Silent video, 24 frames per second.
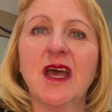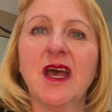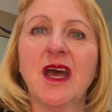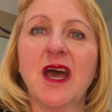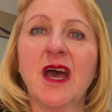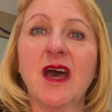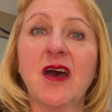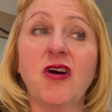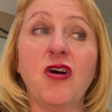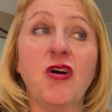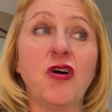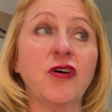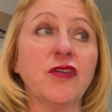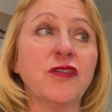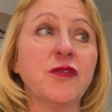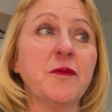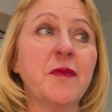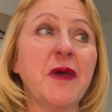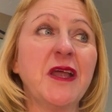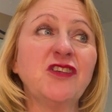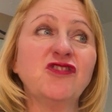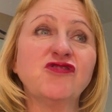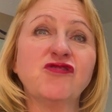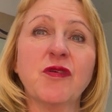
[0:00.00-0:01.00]
Or the
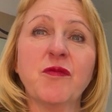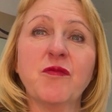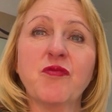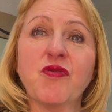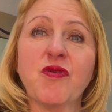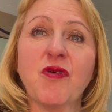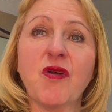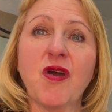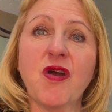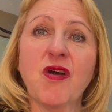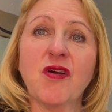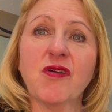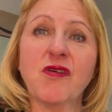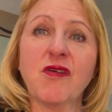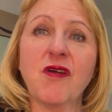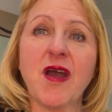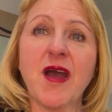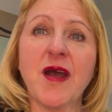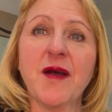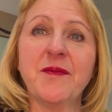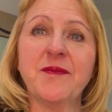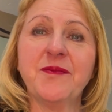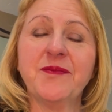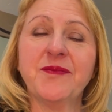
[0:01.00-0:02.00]
mentoring
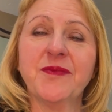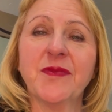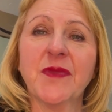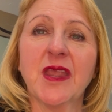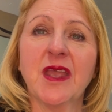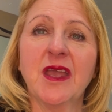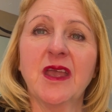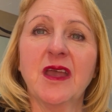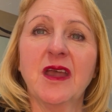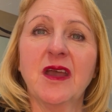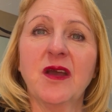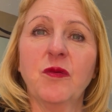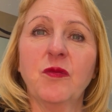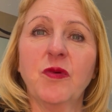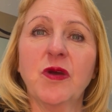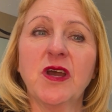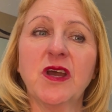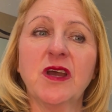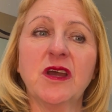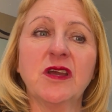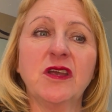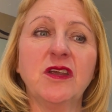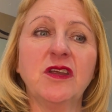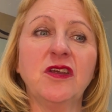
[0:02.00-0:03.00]
program,
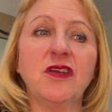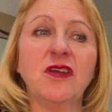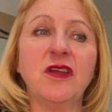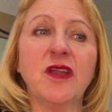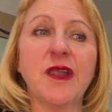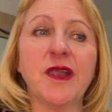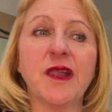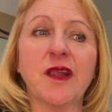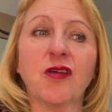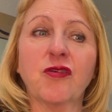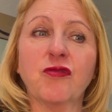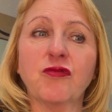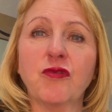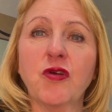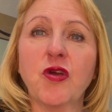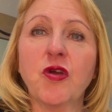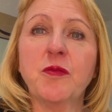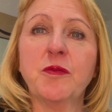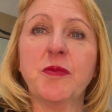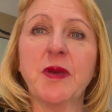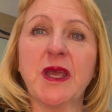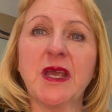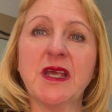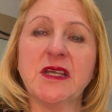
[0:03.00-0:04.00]
where it's a
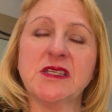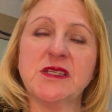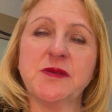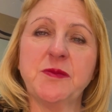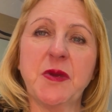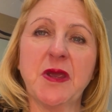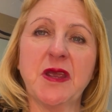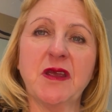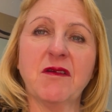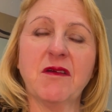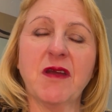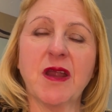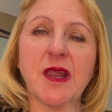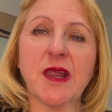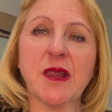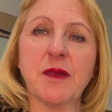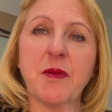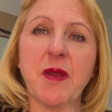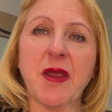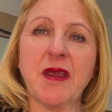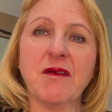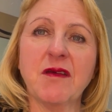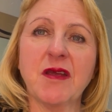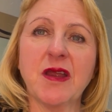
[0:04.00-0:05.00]
group peer-to-peer
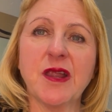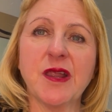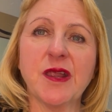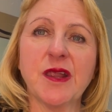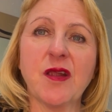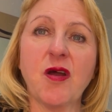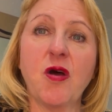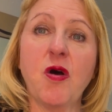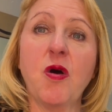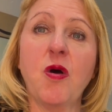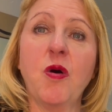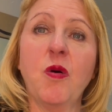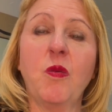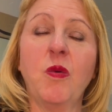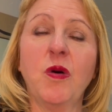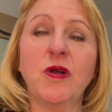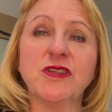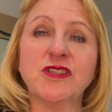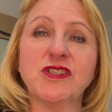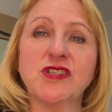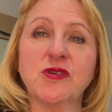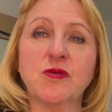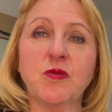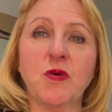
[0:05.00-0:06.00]
experience or
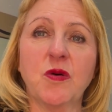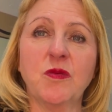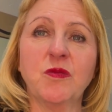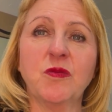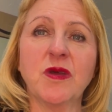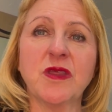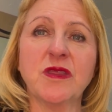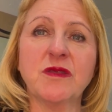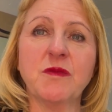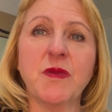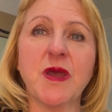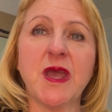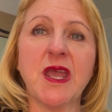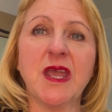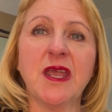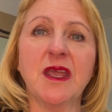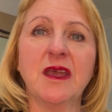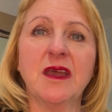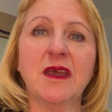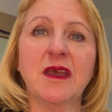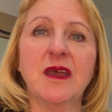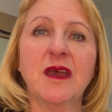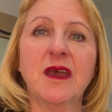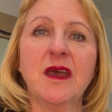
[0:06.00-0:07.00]
one-to-one with
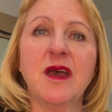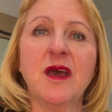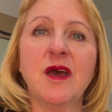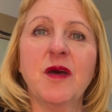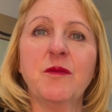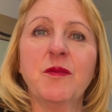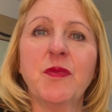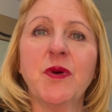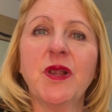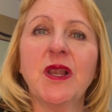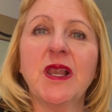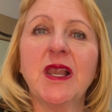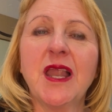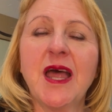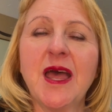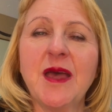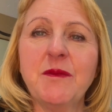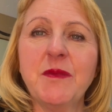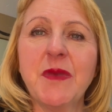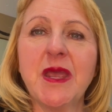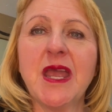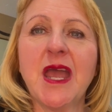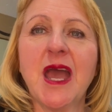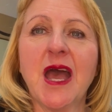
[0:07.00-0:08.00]
me. But
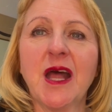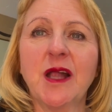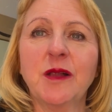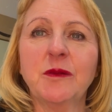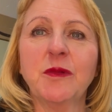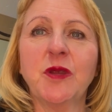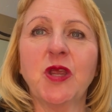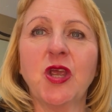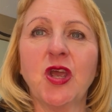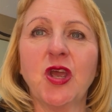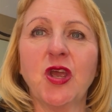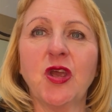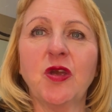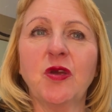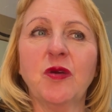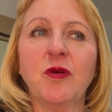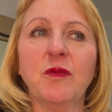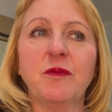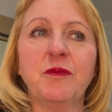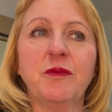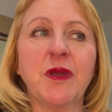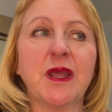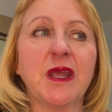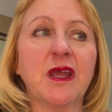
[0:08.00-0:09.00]
let me help
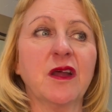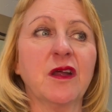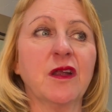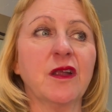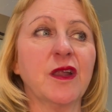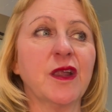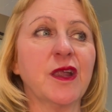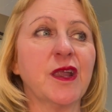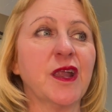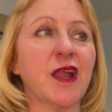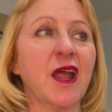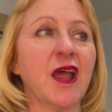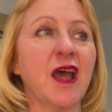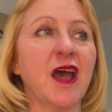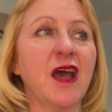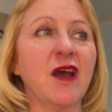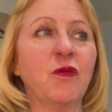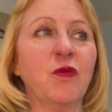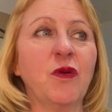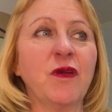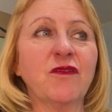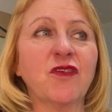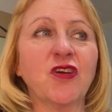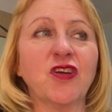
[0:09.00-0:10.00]
you, because
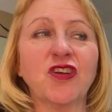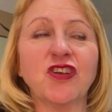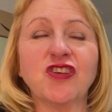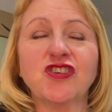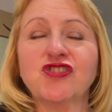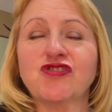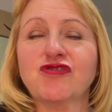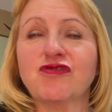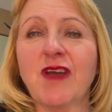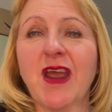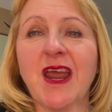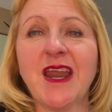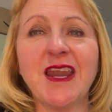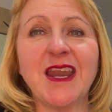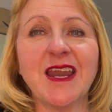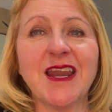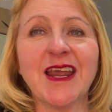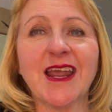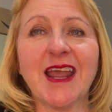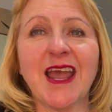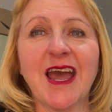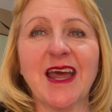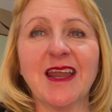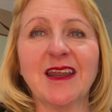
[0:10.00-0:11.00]
we've got a training
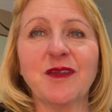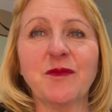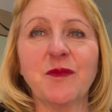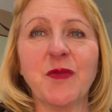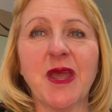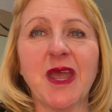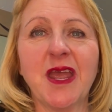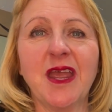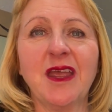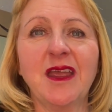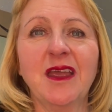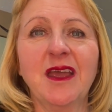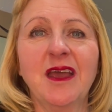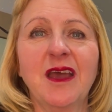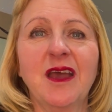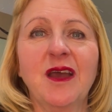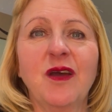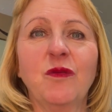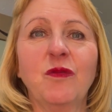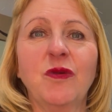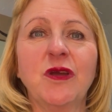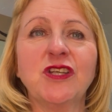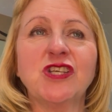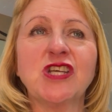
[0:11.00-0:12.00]
academy
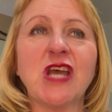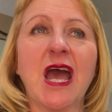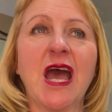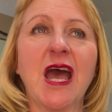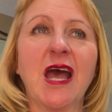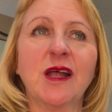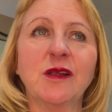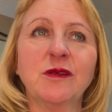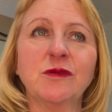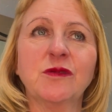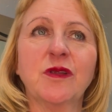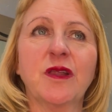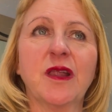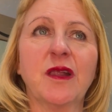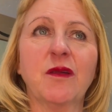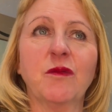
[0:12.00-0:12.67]
which helps,